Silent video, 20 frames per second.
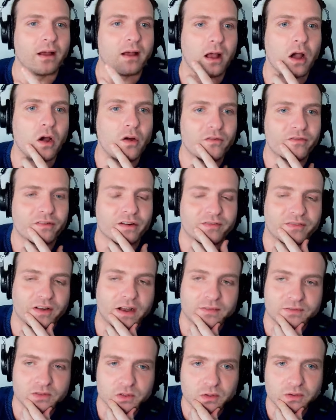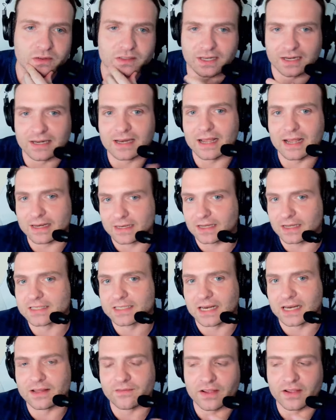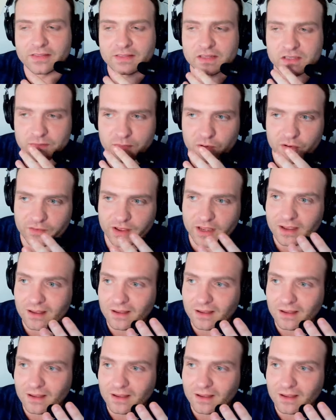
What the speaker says: over a 5 score. Zendaya does elevate this movie.